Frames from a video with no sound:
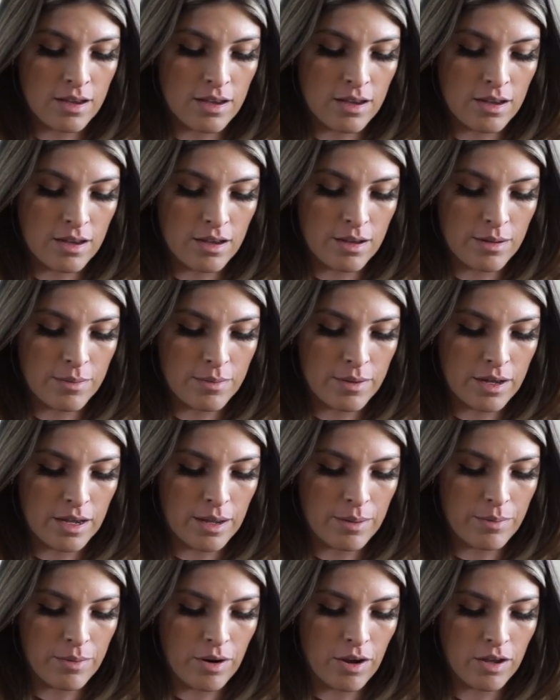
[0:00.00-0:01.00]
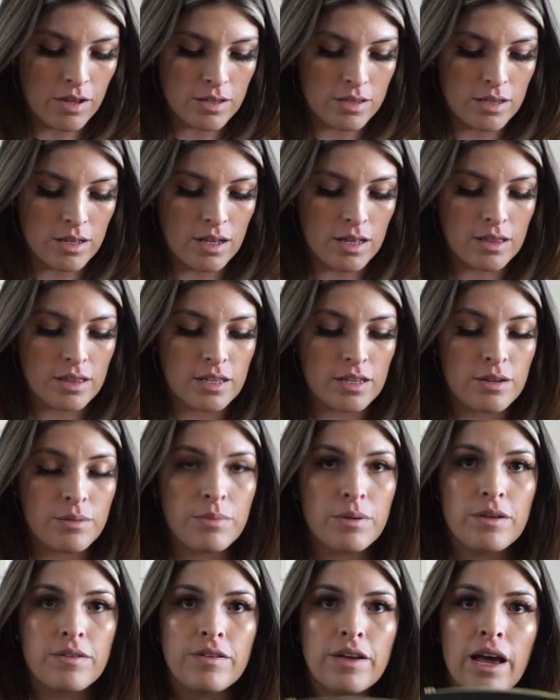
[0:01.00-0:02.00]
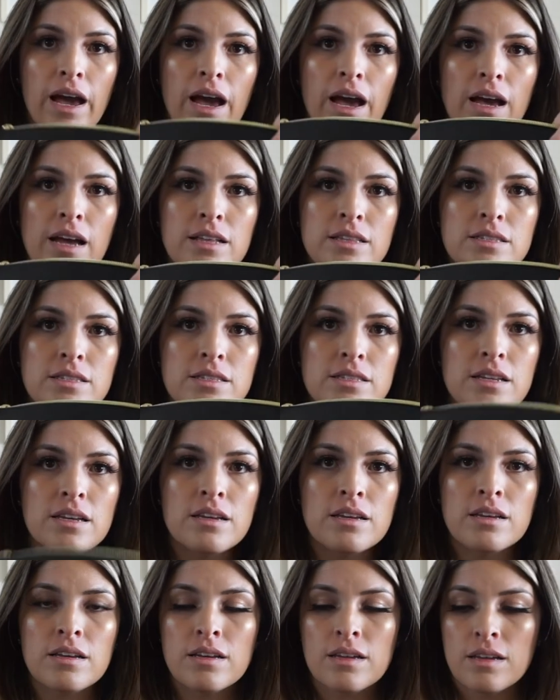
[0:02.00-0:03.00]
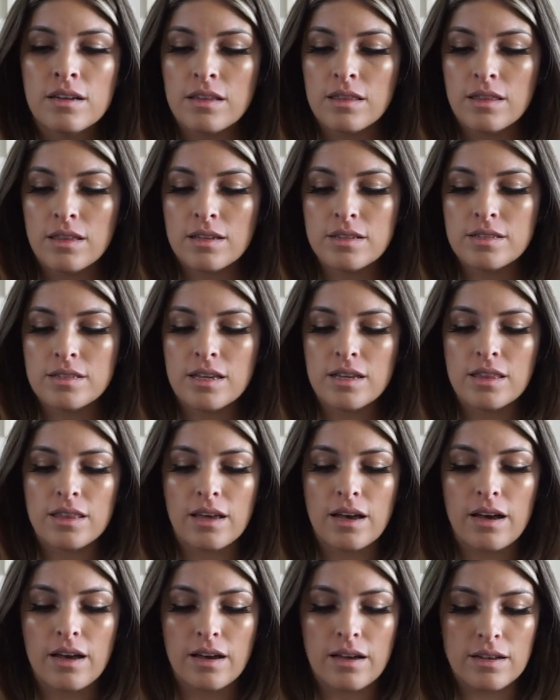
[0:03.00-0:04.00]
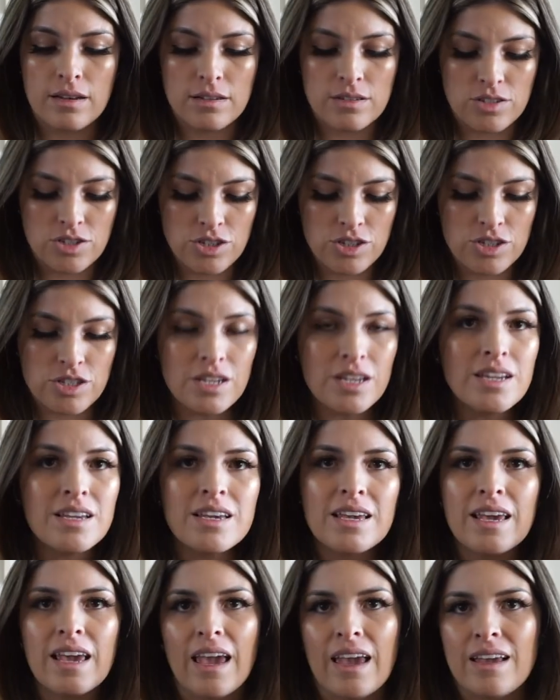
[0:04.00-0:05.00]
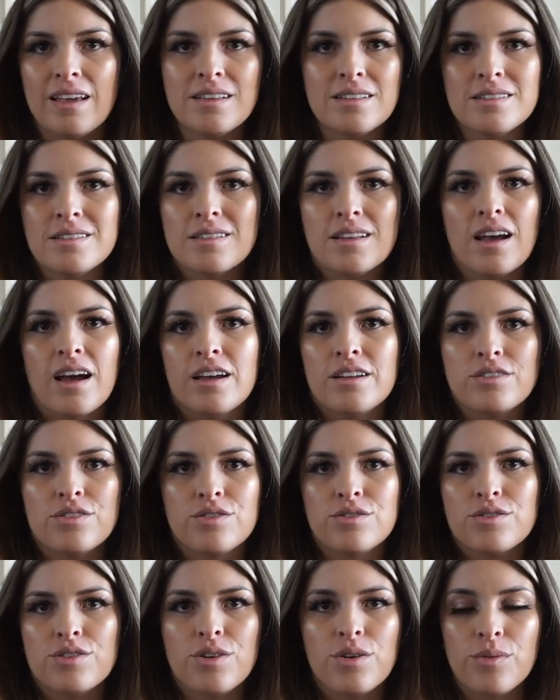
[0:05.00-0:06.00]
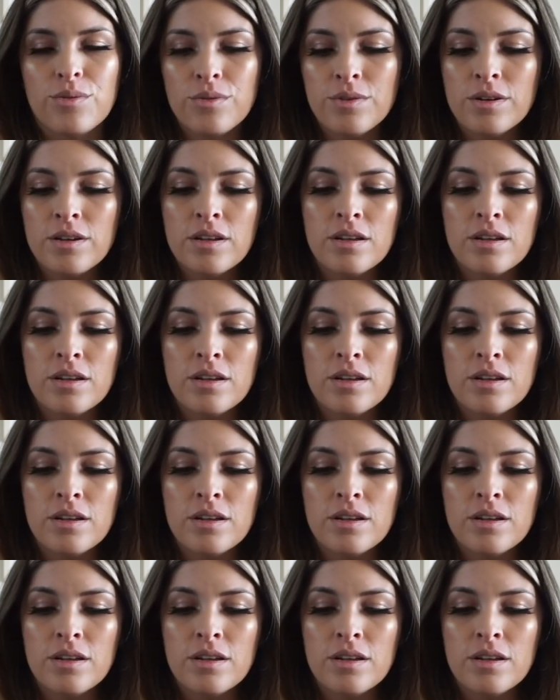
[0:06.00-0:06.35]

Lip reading: I brought a little bit of hats and things like that, just in case, I don't know.